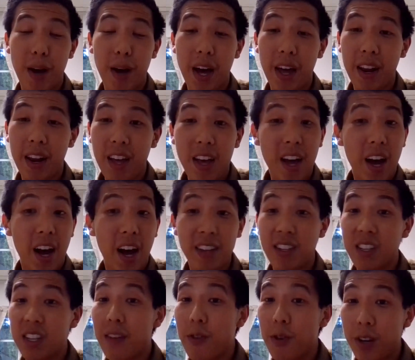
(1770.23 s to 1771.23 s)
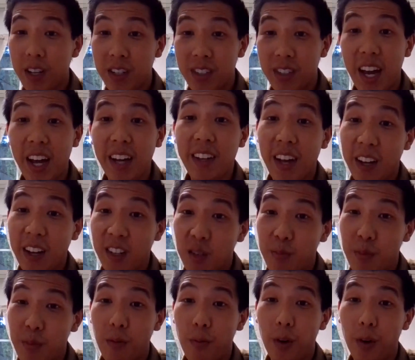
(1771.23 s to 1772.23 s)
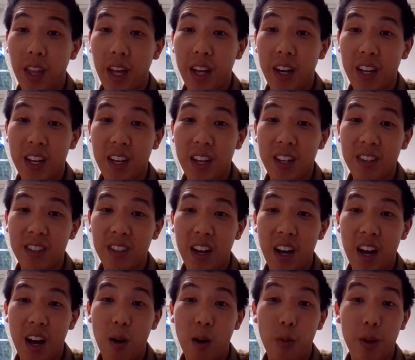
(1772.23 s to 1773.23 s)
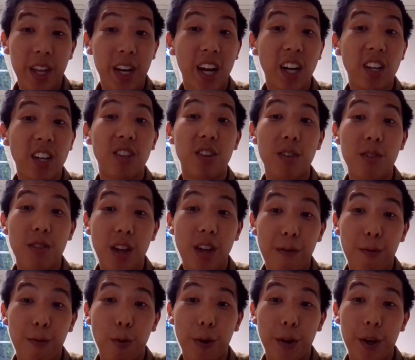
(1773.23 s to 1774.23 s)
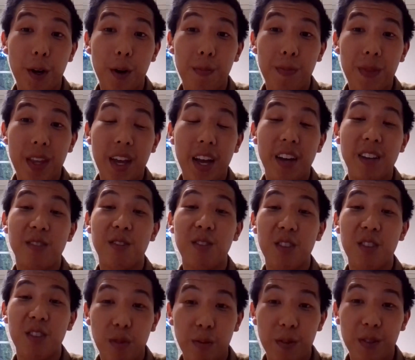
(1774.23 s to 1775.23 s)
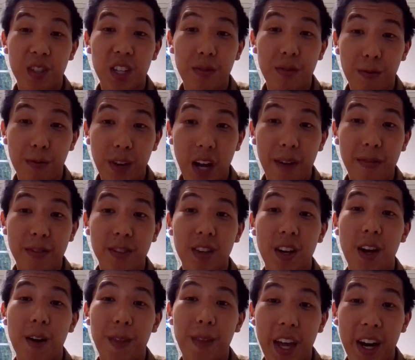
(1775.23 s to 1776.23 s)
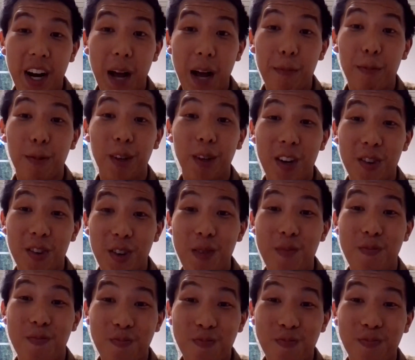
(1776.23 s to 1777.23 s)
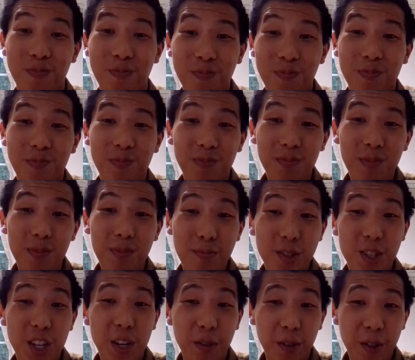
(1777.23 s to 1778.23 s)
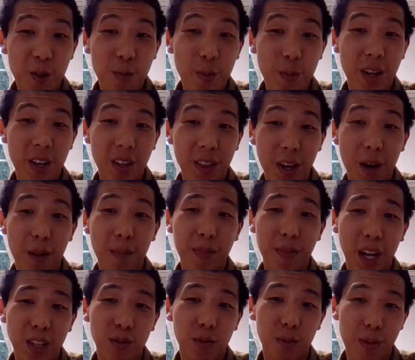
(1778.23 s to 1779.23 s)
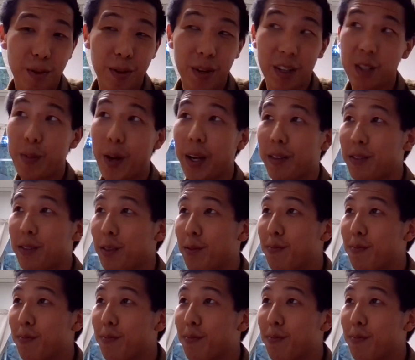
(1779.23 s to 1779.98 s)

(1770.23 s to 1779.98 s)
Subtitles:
But to give you an exact estimate of what that is, we can actually do that for you as soon as we receive your FAFSA and an application. Generally speaking, though, that's what we would expect.